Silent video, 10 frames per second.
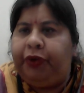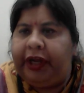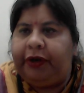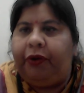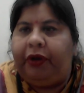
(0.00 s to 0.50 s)

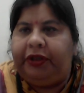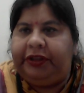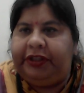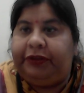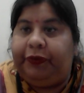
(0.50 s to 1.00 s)

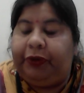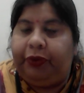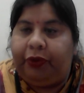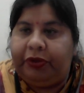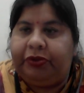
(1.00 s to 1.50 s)
technologies we
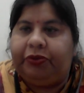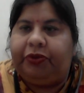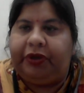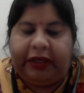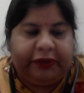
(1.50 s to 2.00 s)
could
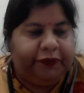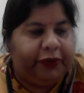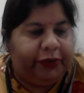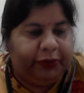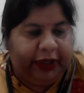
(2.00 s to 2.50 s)
also
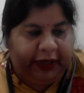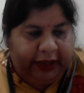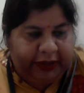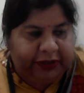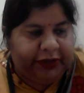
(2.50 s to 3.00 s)
transfer to the
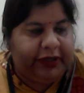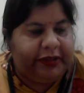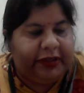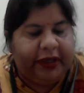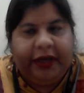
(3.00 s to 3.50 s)

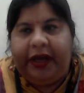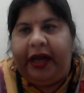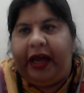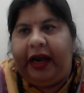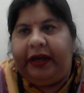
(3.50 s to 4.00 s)
industries.
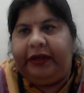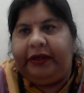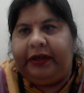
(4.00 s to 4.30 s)
And